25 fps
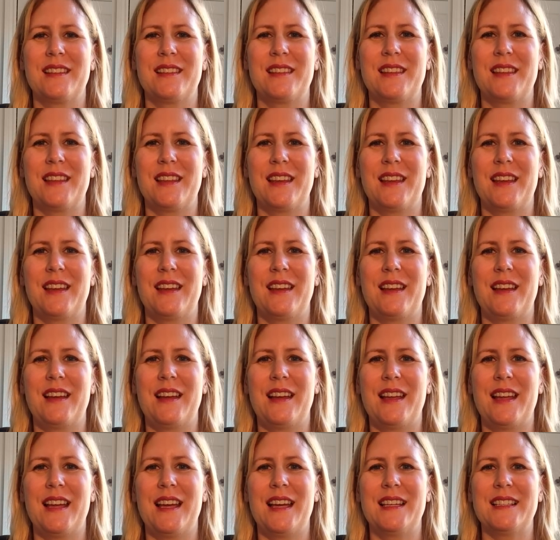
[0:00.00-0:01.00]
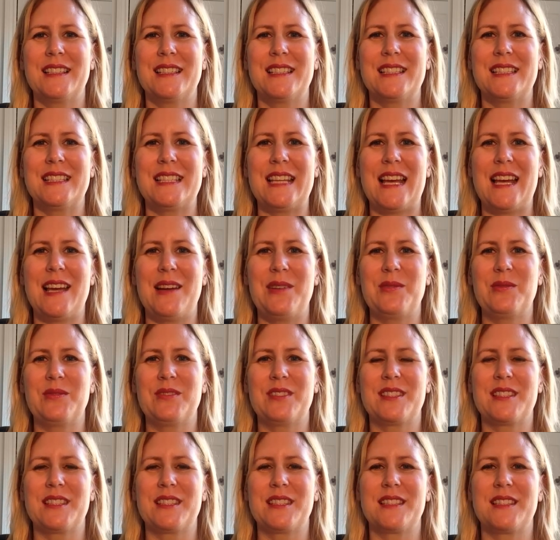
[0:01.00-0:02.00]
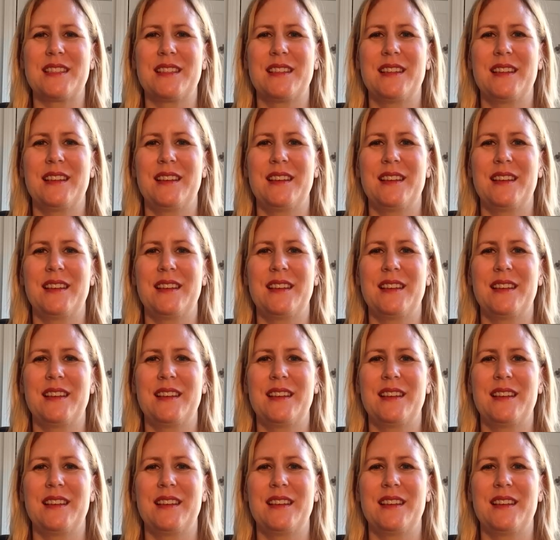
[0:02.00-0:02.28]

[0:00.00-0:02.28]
that I had doubts